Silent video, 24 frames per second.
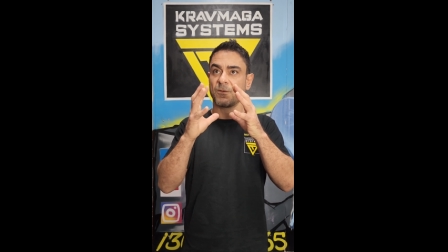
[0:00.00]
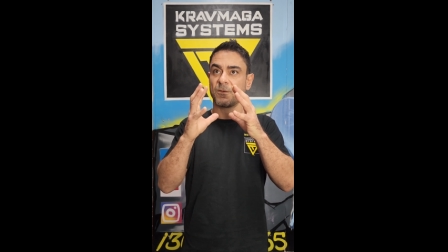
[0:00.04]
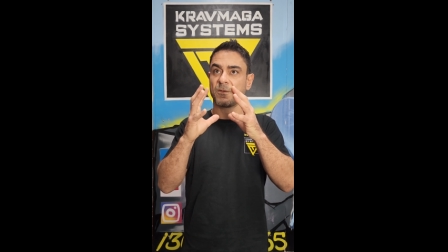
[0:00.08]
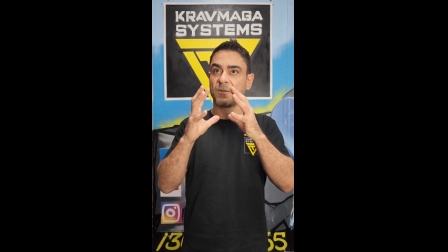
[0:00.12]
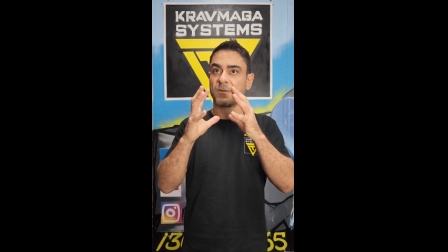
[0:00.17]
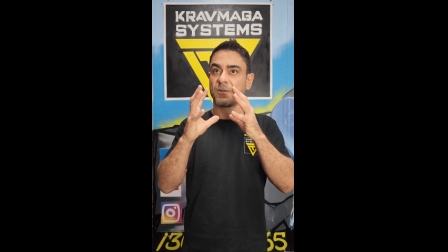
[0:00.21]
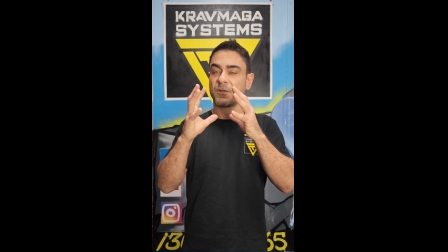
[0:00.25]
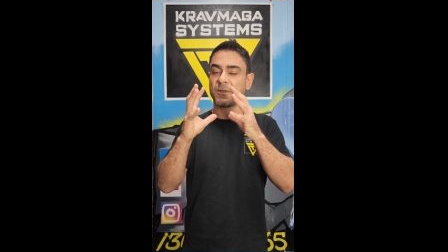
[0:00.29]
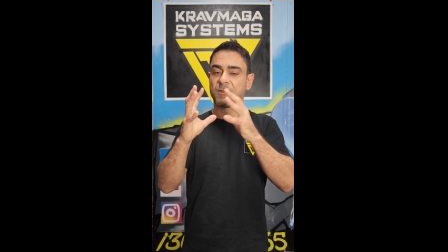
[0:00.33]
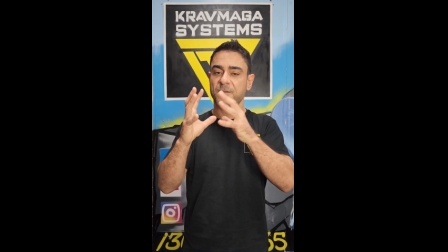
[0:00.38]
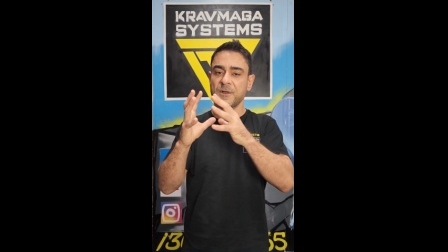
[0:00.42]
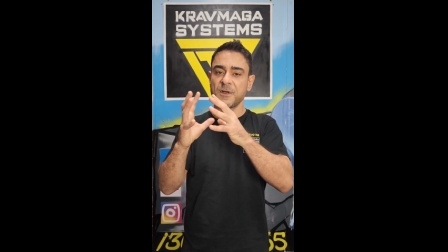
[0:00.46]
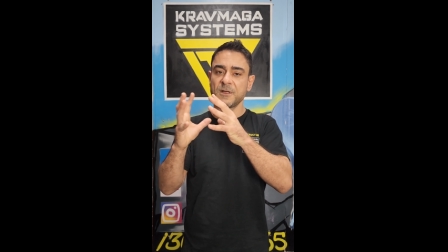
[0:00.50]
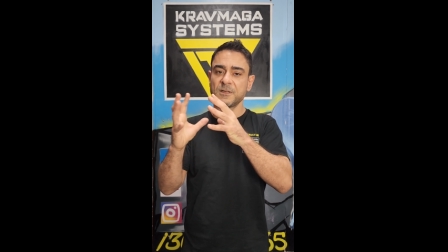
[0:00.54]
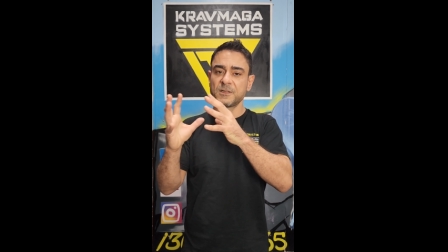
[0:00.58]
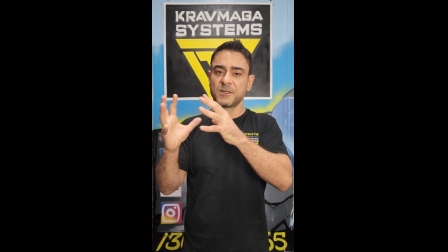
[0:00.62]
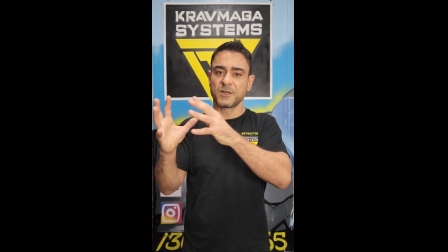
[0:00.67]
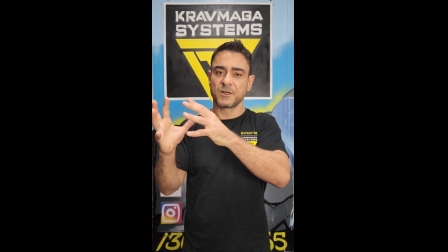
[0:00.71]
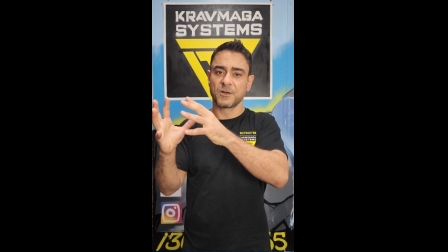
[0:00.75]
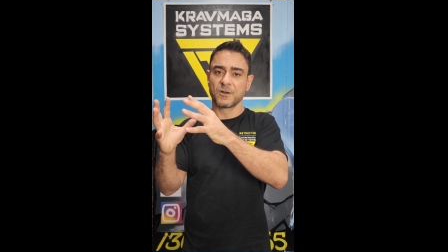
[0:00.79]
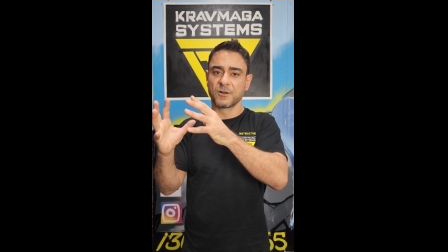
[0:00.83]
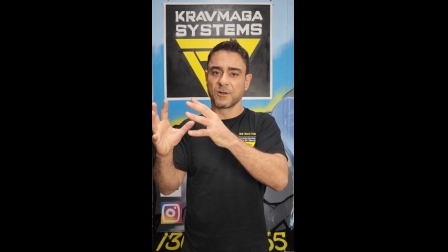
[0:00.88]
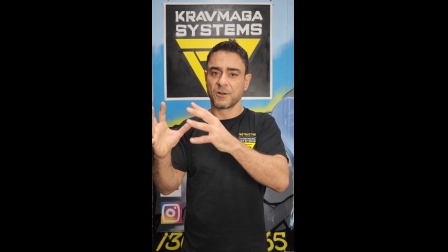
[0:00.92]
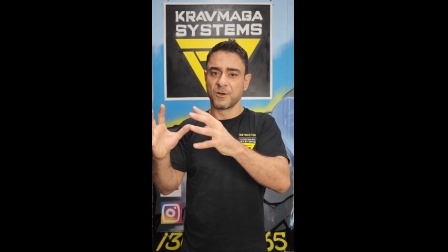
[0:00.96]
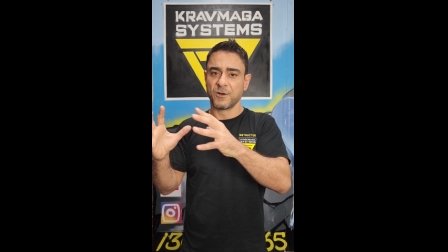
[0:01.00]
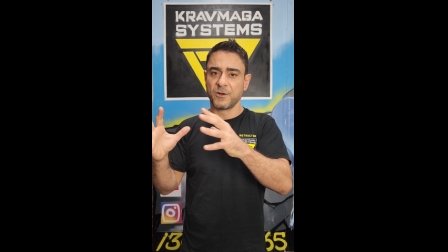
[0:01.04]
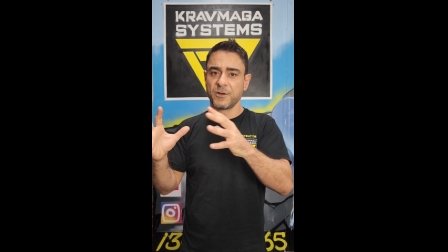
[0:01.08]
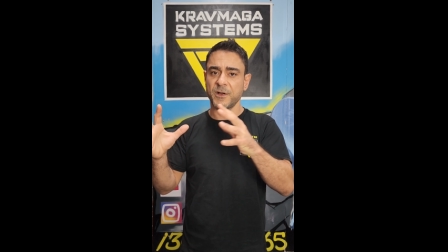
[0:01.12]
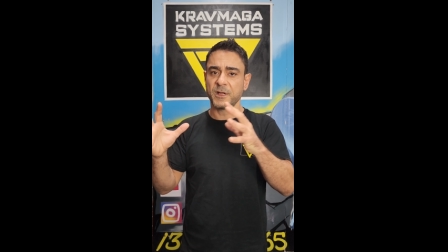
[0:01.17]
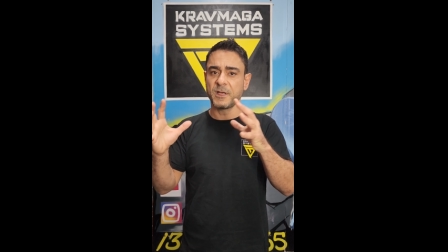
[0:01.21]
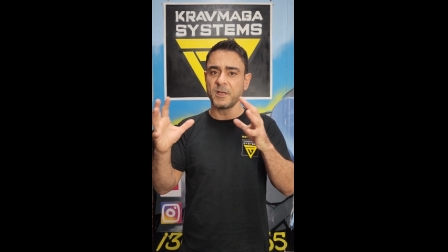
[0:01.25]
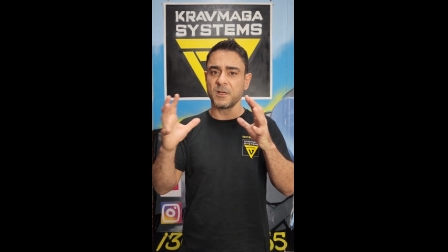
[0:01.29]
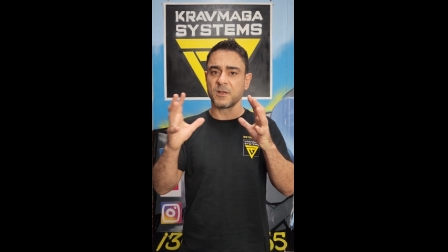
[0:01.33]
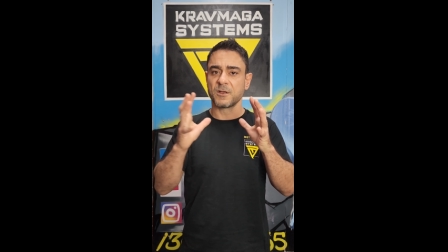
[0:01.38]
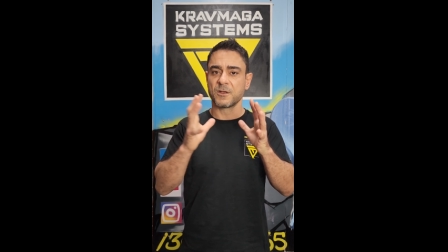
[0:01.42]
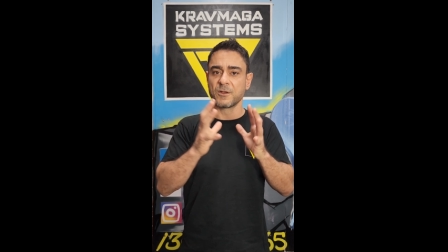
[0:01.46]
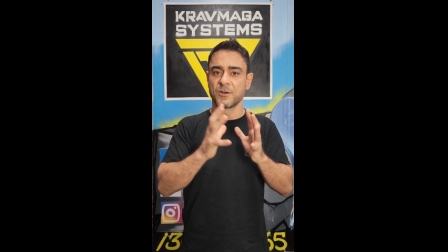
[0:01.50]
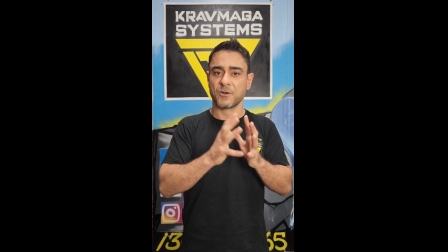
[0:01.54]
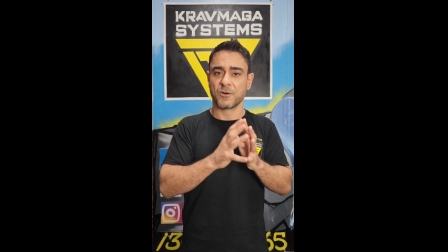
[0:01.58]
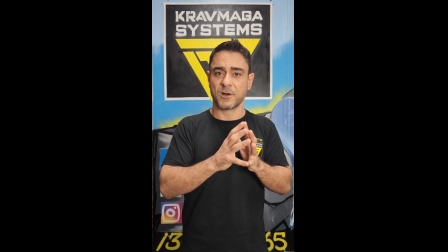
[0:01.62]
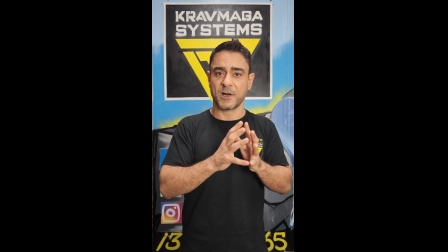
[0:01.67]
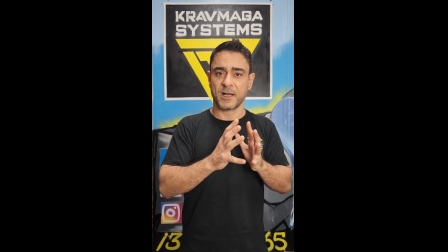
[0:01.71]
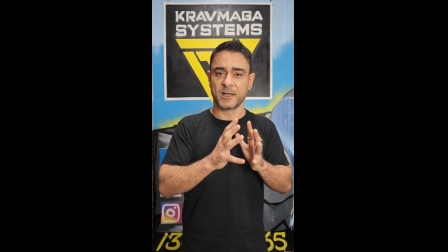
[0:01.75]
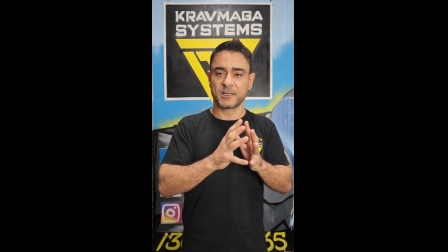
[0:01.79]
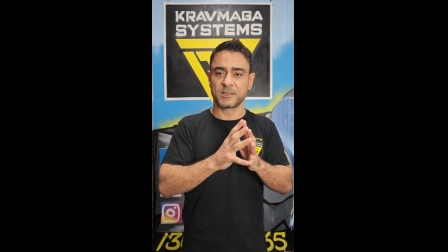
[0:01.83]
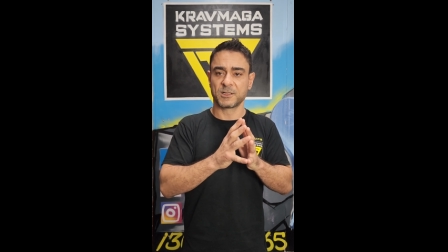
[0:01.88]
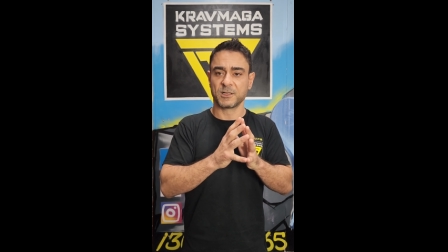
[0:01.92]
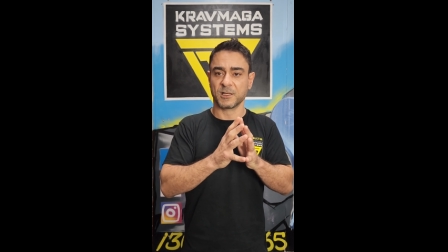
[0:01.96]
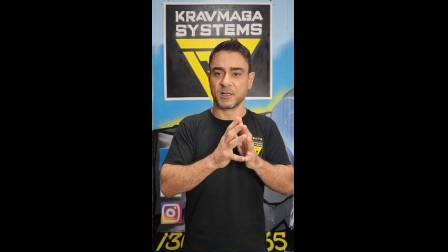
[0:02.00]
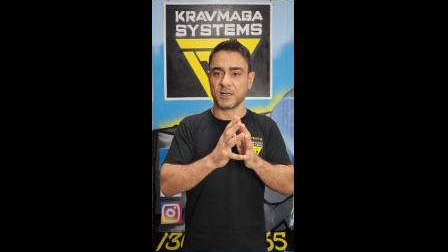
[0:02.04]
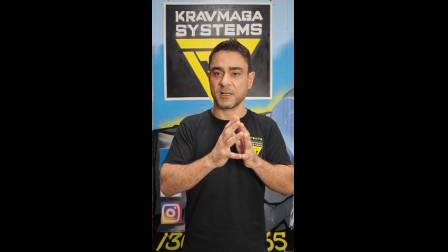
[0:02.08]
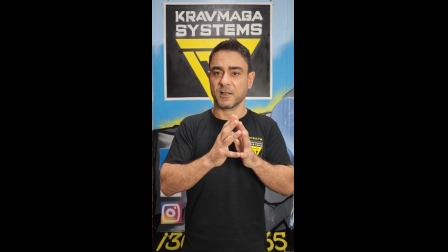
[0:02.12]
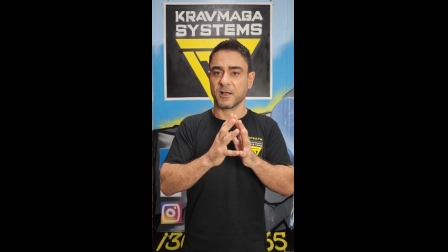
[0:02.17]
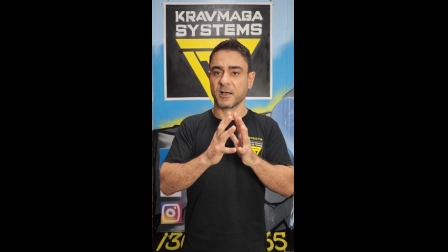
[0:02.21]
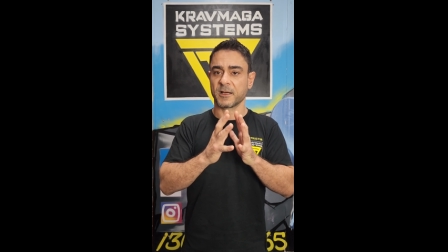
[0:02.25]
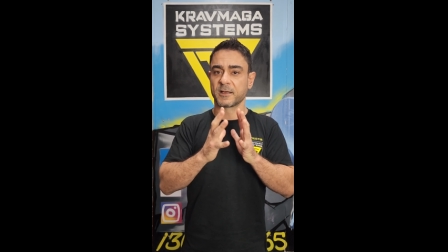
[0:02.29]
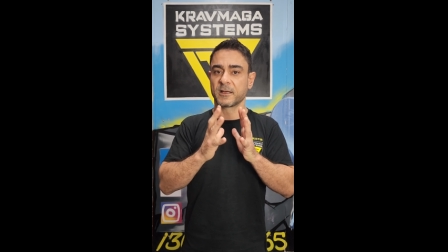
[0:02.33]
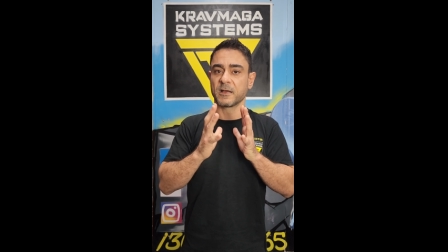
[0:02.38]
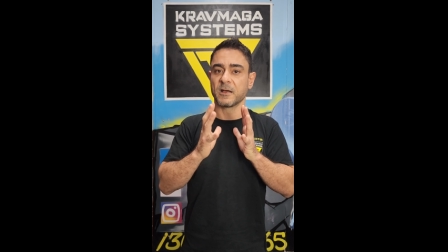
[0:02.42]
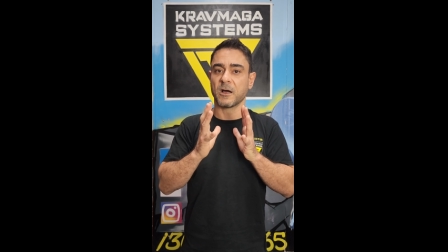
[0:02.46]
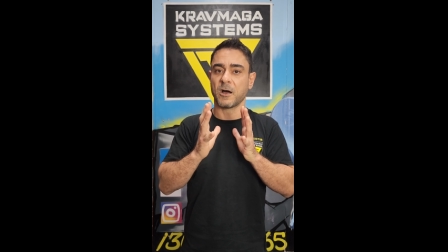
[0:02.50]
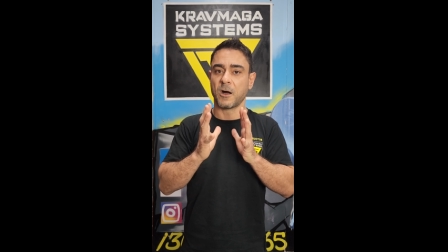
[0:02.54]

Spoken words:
the things that you're learning, you're actually like